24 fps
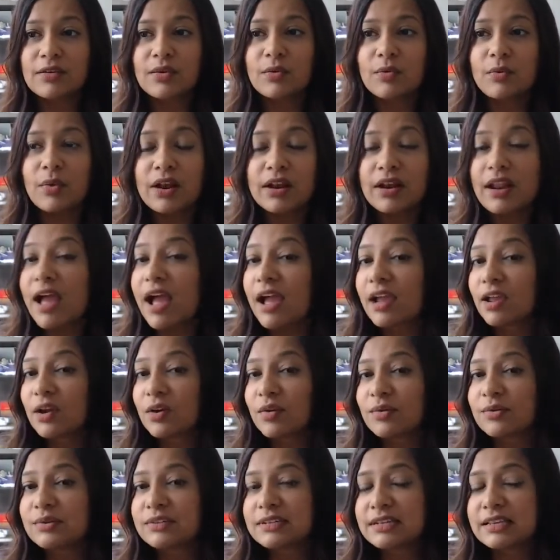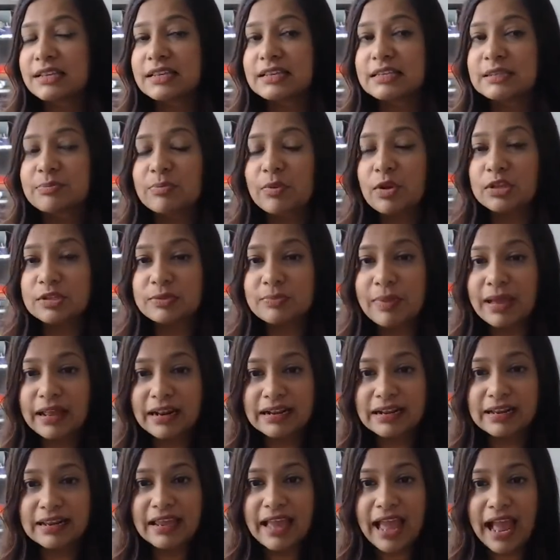What I host is
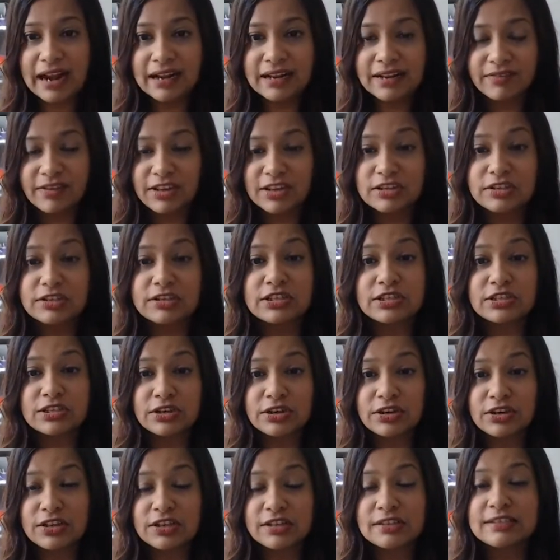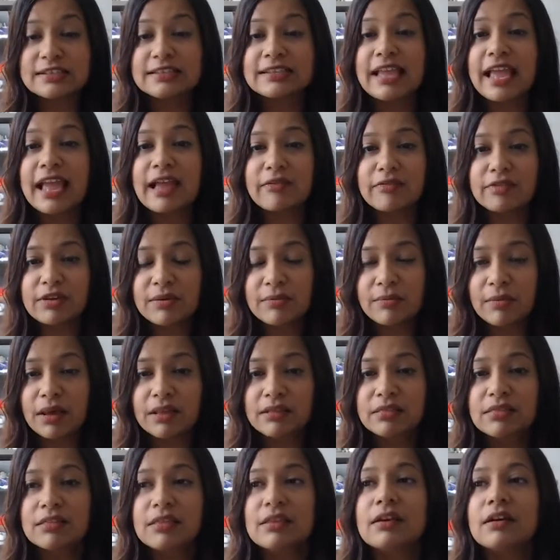prosperity activation circles every
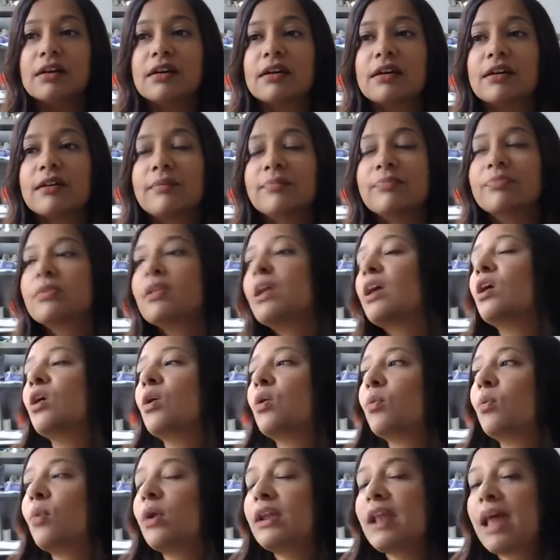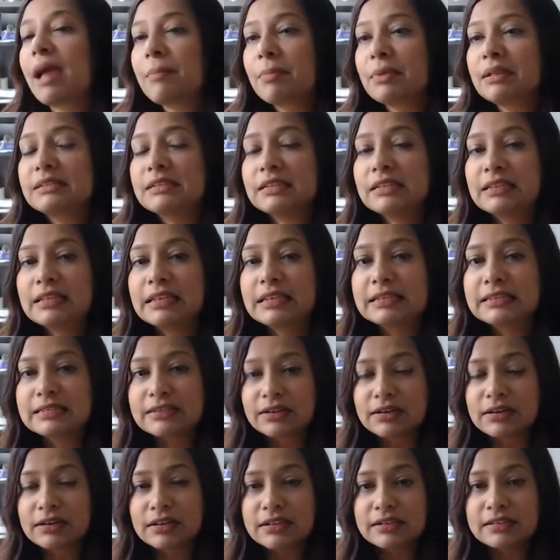month. What happens in these
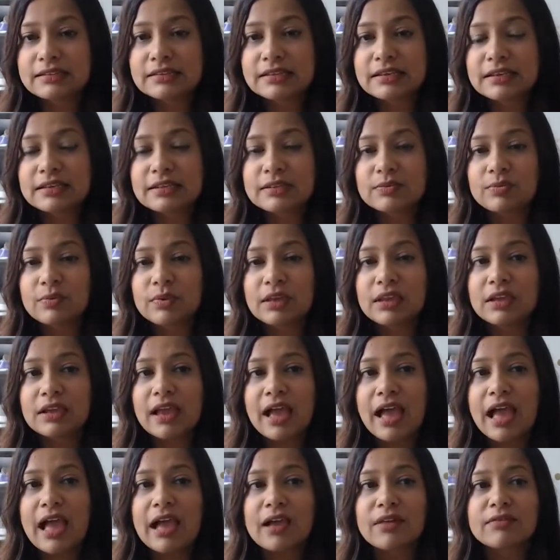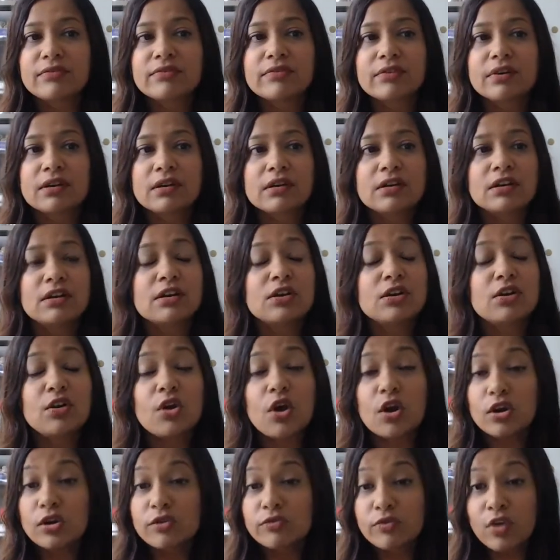circles is we have a
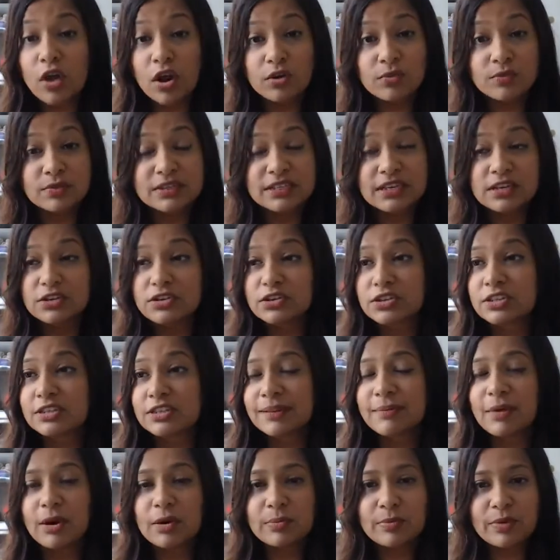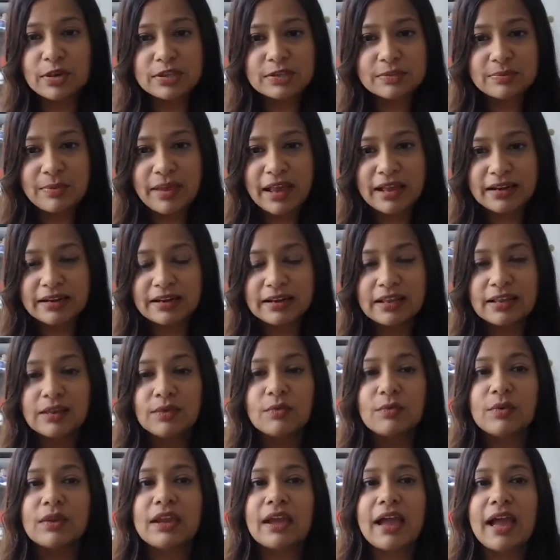lot of conversations about prosperity.
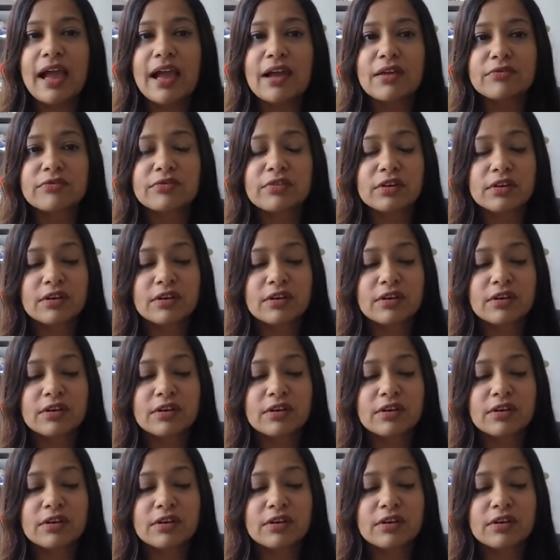We have